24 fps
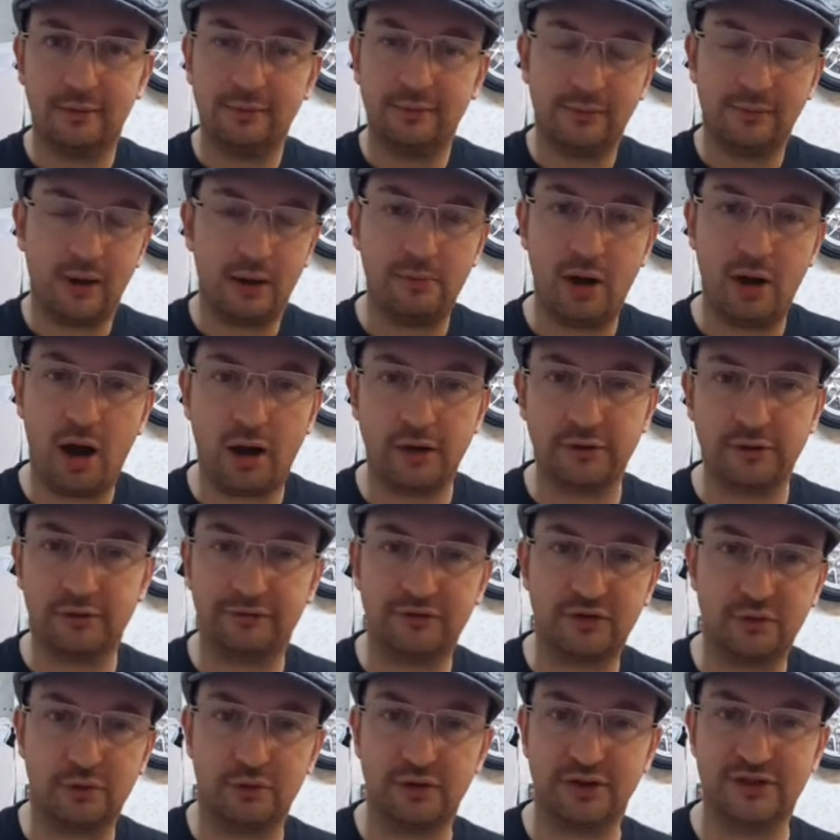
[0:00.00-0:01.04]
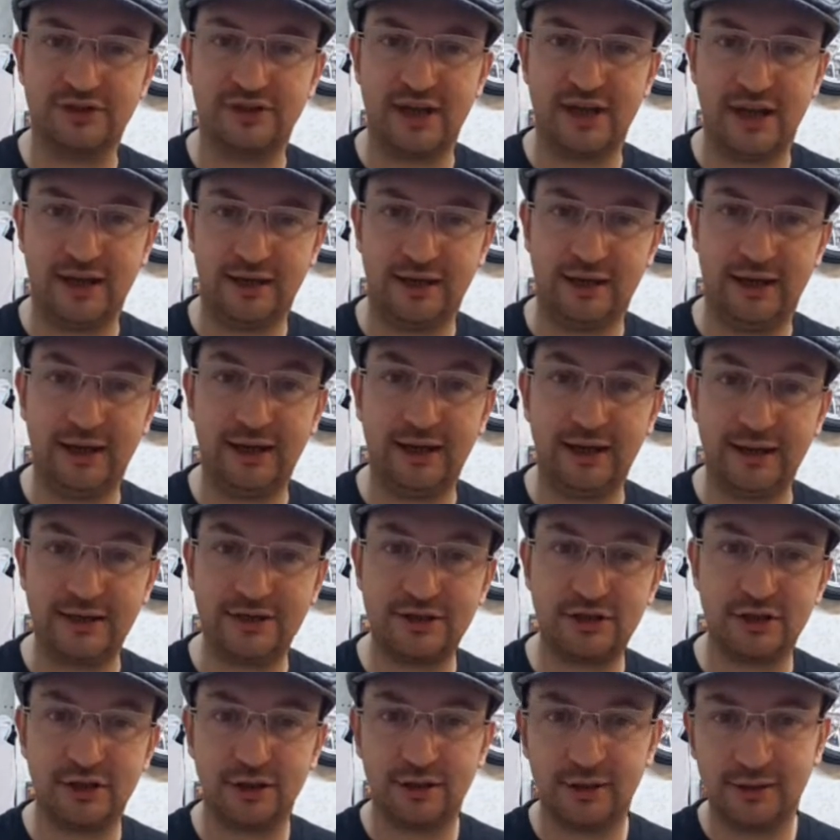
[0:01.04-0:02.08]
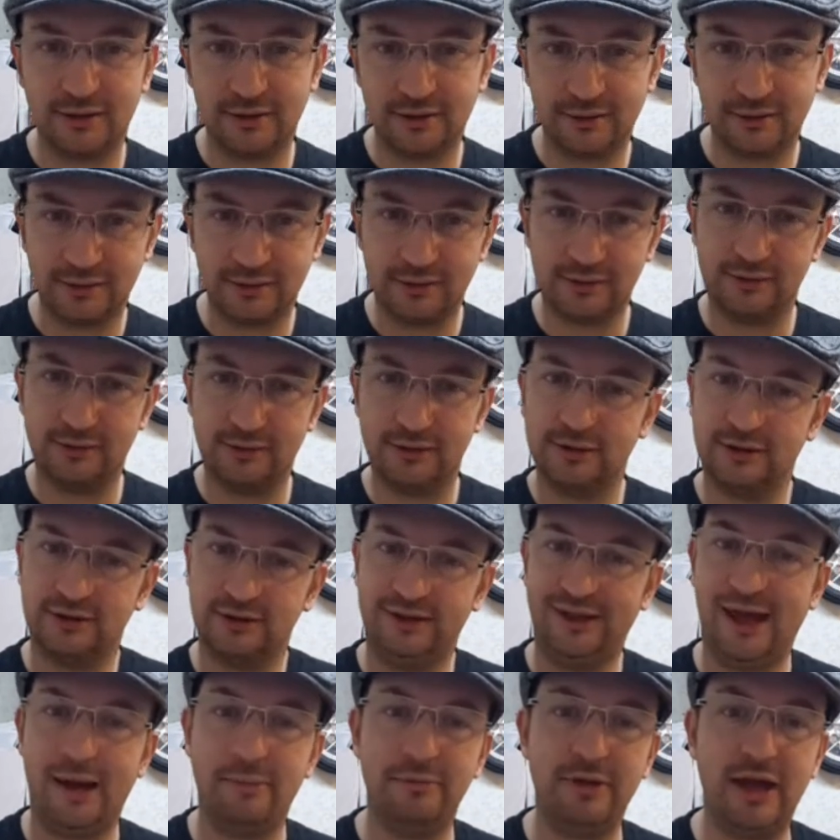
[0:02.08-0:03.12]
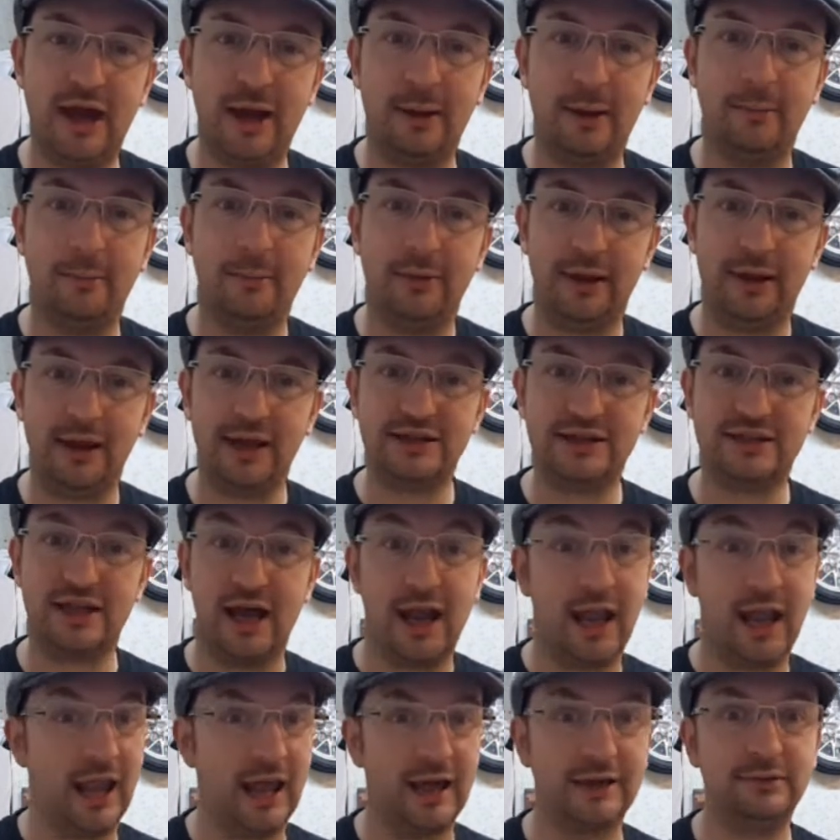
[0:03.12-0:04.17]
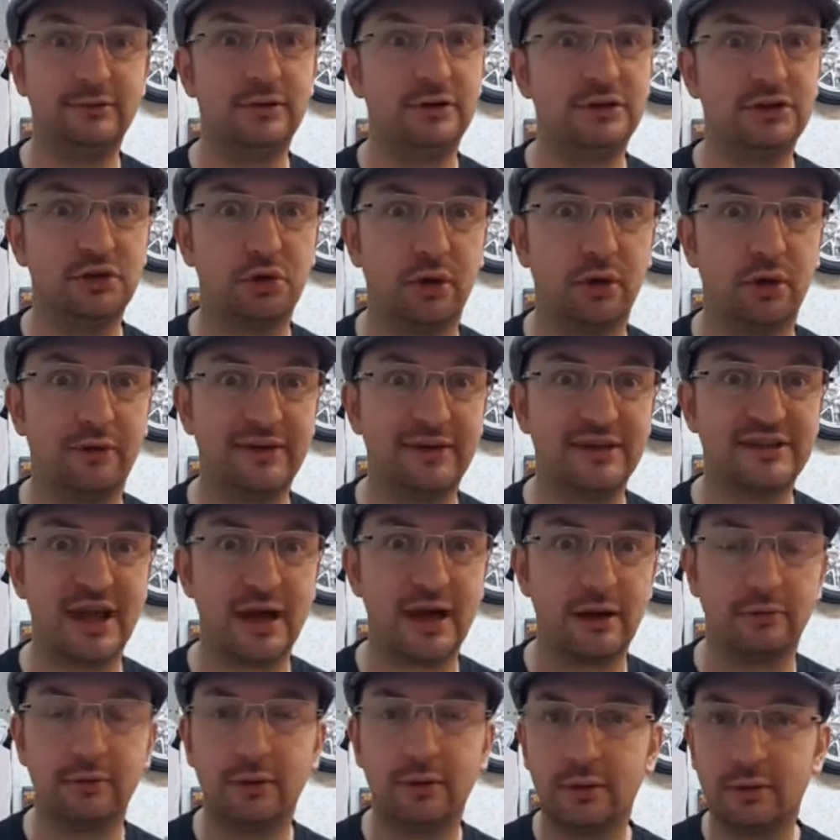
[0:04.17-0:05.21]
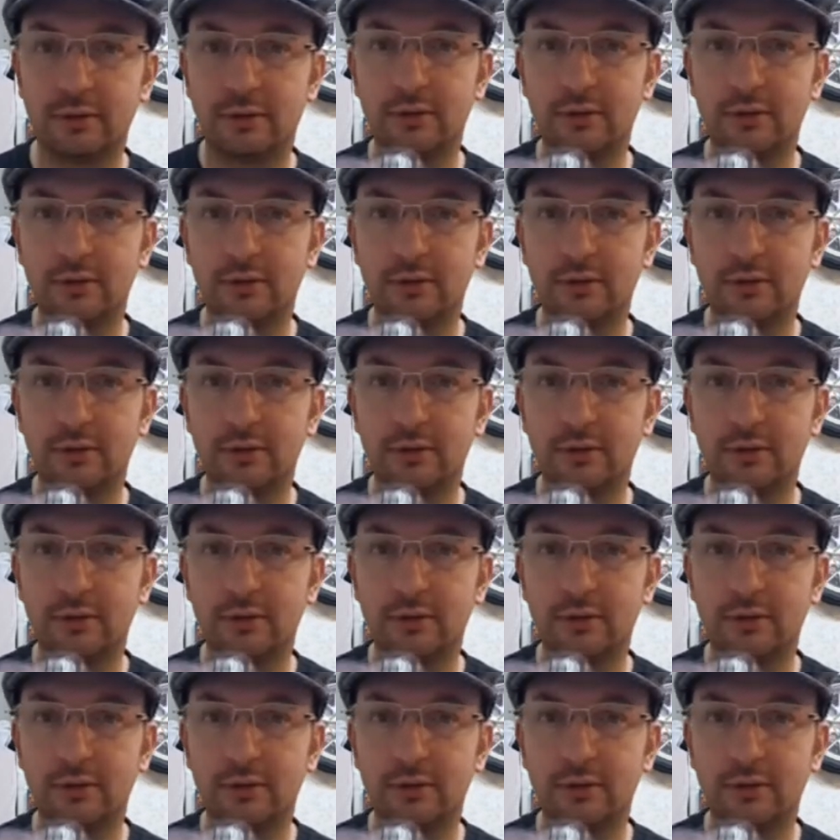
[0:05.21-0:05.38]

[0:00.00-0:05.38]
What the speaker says: I'm hard enough to understand in English. Yum yum is a language all of its own.